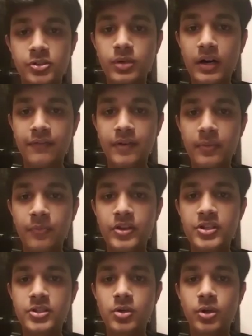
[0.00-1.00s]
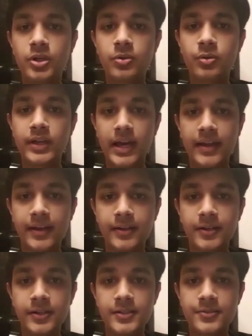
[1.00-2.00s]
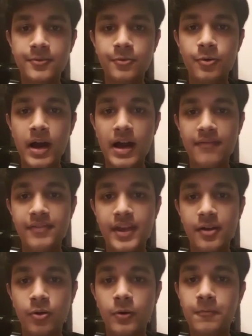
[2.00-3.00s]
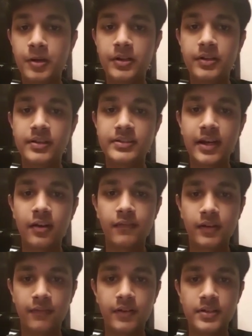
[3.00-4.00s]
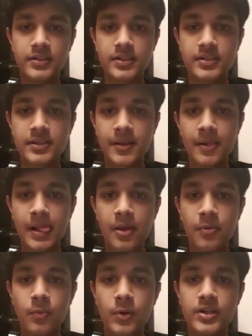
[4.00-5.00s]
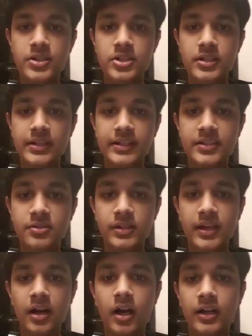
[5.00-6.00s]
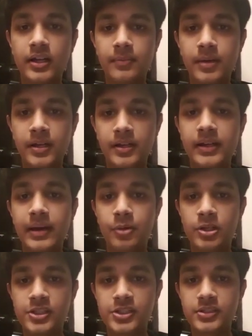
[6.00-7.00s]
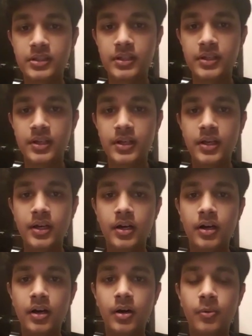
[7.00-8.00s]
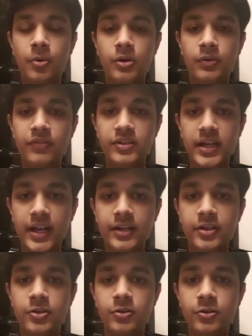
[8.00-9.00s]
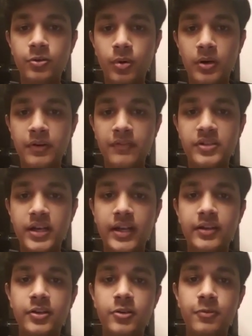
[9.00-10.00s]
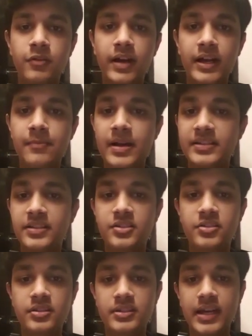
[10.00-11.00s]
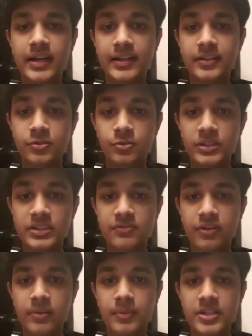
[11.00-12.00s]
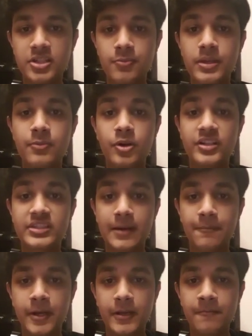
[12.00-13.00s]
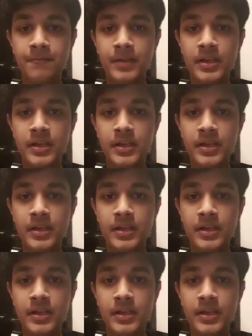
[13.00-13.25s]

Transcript: Through our film, we show two characters who have their own particular set of differences, which leads to their ultimate demolition. What we've tried to do, what we've tried to provide a message to society through this film is to be more accepting,